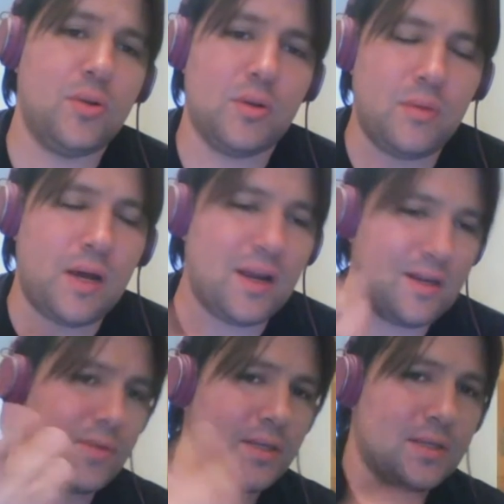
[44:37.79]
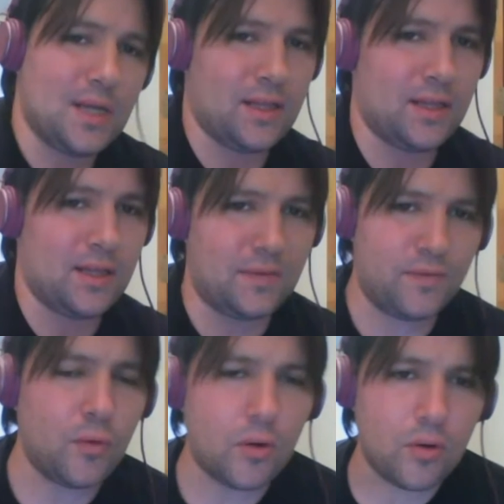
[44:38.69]
you can buy is only tech level
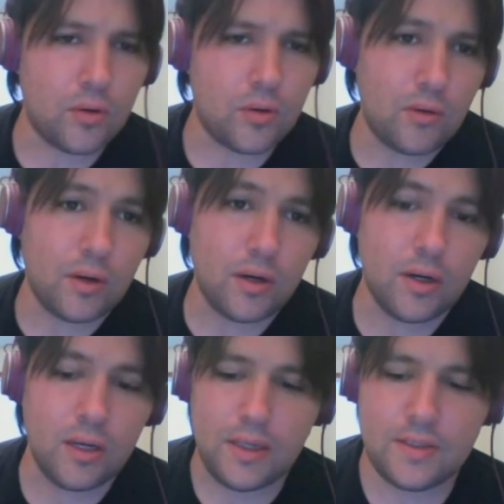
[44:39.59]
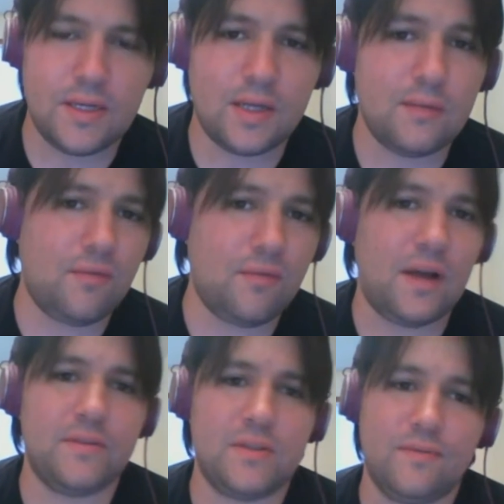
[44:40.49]
4 or lower. The tech level
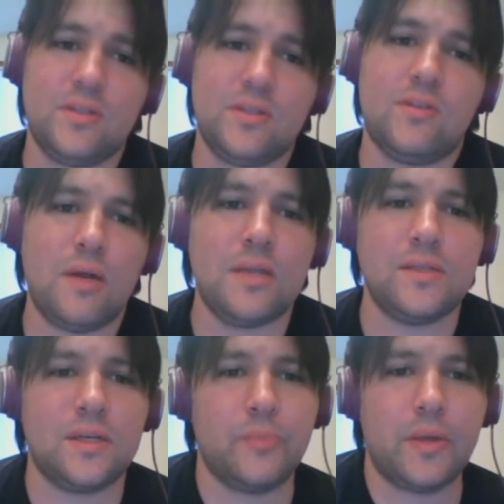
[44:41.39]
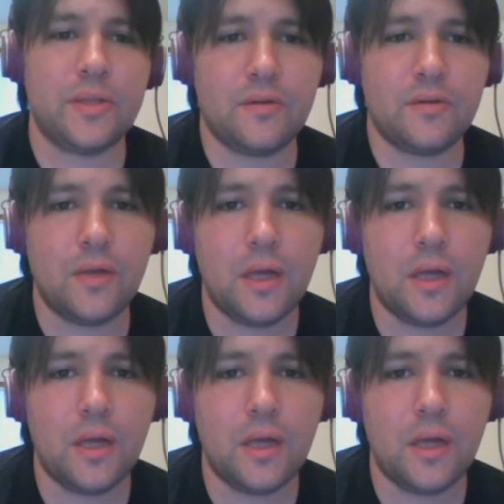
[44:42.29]
5 stuff is crazy expensive.